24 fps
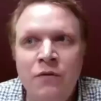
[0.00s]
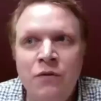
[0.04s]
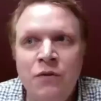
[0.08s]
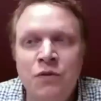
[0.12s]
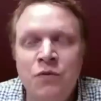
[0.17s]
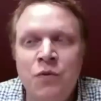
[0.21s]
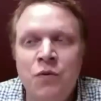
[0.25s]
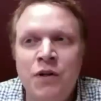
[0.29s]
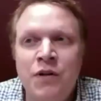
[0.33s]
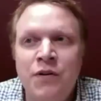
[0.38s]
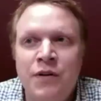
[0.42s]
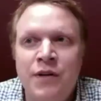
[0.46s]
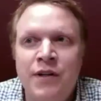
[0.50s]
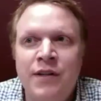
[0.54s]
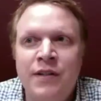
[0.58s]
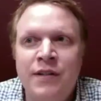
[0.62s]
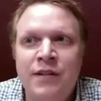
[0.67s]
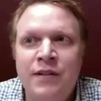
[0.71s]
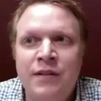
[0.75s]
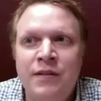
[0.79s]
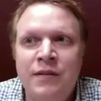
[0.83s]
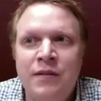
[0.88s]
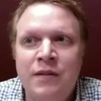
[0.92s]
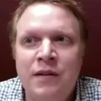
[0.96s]
was wondering,
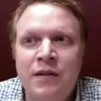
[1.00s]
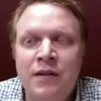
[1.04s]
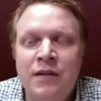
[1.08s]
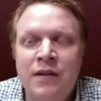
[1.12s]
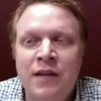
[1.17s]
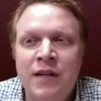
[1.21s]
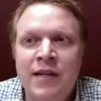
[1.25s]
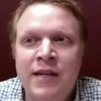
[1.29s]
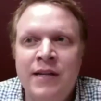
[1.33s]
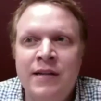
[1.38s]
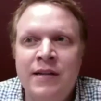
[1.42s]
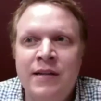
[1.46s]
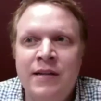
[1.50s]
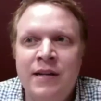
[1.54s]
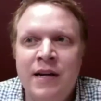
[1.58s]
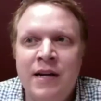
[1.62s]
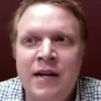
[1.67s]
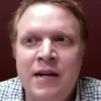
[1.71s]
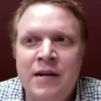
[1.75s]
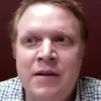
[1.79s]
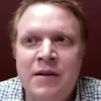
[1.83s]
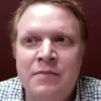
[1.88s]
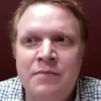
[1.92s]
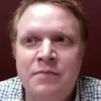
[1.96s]
like,
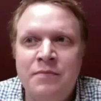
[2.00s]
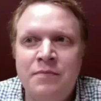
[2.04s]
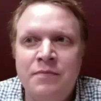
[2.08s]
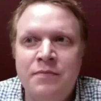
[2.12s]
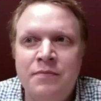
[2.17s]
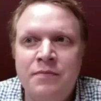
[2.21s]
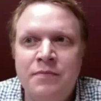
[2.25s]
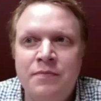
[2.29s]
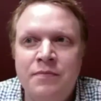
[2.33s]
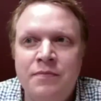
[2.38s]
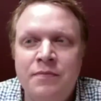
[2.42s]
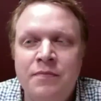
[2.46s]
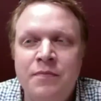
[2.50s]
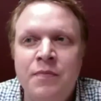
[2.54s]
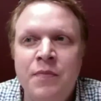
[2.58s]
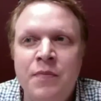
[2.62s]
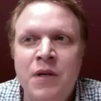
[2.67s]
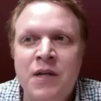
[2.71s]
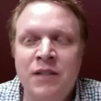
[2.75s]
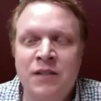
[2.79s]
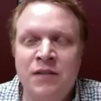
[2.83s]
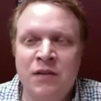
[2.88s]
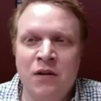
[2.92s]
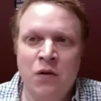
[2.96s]

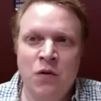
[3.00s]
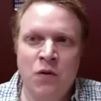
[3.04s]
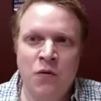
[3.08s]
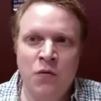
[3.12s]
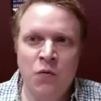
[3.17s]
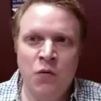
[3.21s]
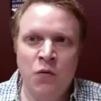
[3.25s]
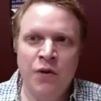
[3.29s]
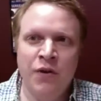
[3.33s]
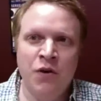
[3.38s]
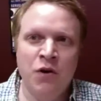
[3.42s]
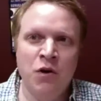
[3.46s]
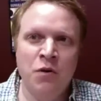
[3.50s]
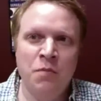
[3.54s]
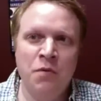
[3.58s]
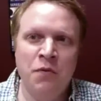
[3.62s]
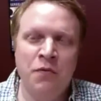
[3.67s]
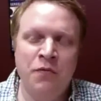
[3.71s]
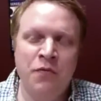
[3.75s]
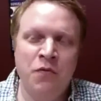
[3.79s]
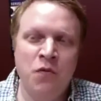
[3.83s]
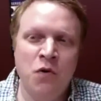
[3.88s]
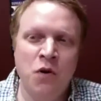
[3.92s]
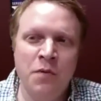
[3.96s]
because with her
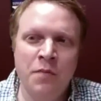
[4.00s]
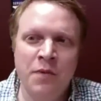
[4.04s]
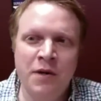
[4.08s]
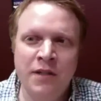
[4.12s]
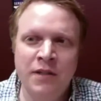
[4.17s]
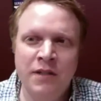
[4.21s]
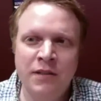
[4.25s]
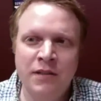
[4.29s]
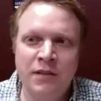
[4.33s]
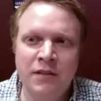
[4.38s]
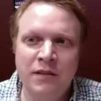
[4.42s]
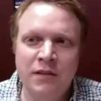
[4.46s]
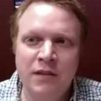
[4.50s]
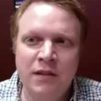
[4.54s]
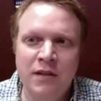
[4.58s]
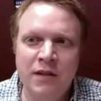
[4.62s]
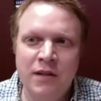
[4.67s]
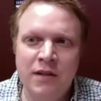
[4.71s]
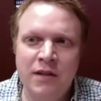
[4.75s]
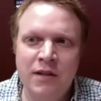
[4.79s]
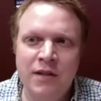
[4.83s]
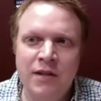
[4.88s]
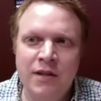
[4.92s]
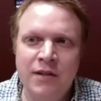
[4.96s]
performance,
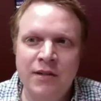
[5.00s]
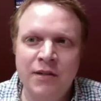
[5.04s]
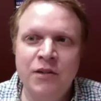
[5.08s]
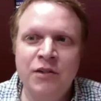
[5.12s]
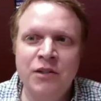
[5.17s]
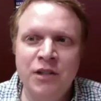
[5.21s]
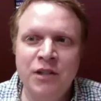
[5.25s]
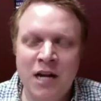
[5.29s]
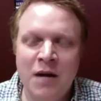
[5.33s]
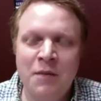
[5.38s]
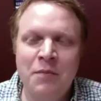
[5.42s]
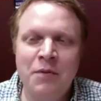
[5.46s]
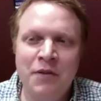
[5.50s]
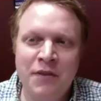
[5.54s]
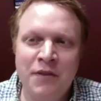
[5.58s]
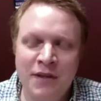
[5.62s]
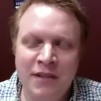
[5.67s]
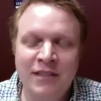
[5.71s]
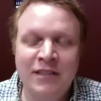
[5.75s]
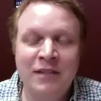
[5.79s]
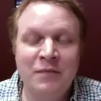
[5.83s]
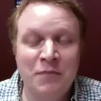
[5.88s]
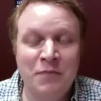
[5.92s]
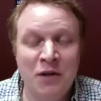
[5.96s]
there's a couple of
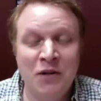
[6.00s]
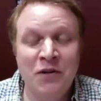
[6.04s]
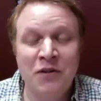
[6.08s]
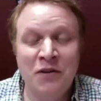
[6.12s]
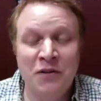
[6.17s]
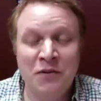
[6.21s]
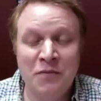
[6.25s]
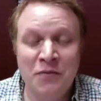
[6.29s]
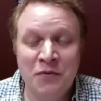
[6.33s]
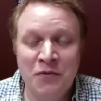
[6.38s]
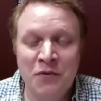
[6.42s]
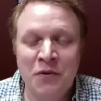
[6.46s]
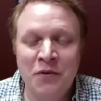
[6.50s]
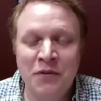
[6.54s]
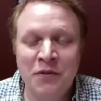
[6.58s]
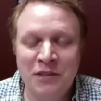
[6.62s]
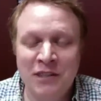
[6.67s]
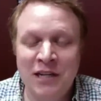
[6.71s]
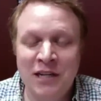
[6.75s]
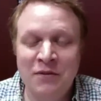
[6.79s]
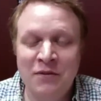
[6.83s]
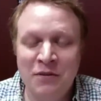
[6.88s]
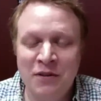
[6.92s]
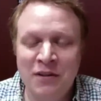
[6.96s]
things about her performance
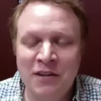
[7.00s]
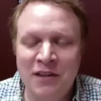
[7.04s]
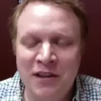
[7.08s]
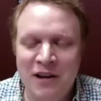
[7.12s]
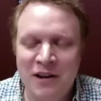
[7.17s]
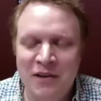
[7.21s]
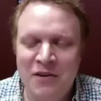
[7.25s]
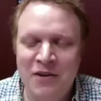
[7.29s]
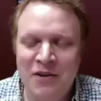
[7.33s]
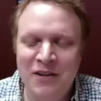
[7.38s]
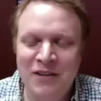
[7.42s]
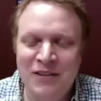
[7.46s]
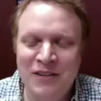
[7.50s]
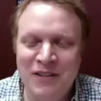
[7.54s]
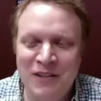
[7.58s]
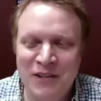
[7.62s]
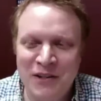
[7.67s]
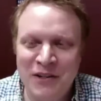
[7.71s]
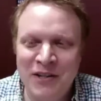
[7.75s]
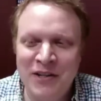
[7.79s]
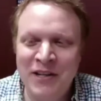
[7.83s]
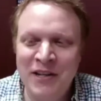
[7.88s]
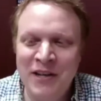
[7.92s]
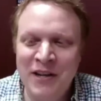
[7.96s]
that I really thought was
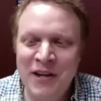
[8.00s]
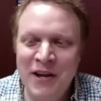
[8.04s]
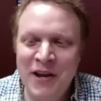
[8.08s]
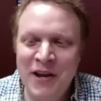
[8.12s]
good.